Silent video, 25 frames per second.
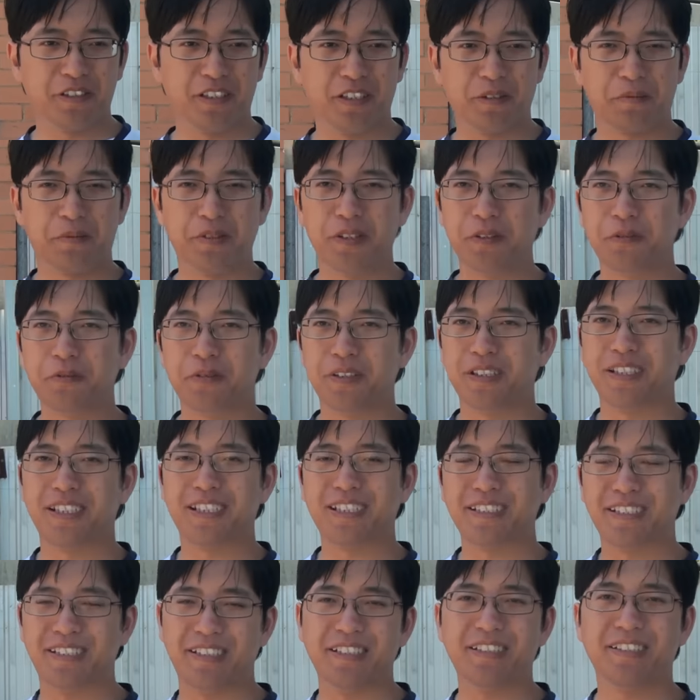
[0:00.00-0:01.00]
Like, we don't really
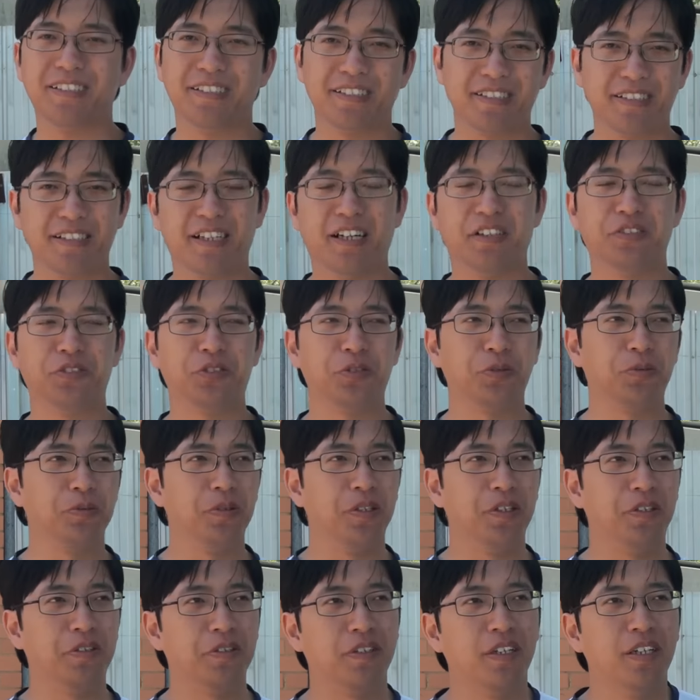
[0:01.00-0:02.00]
exist in the archery
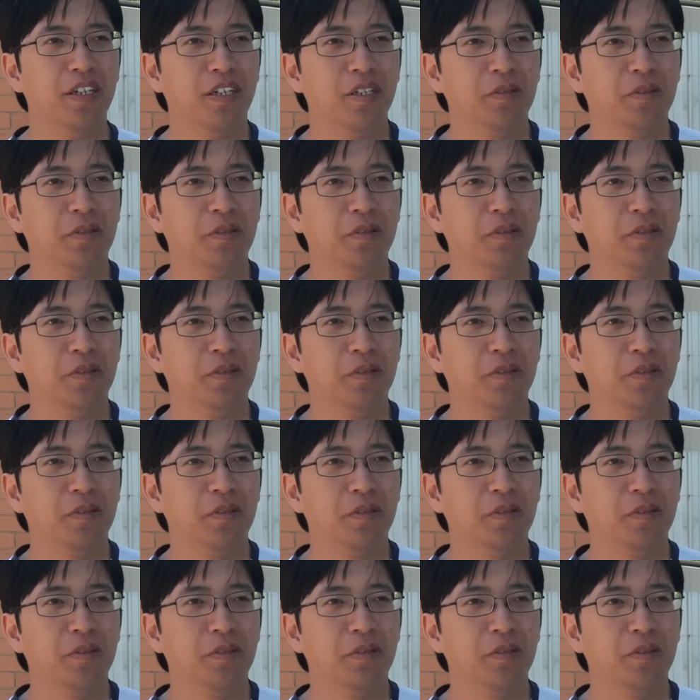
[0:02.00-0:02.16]
world.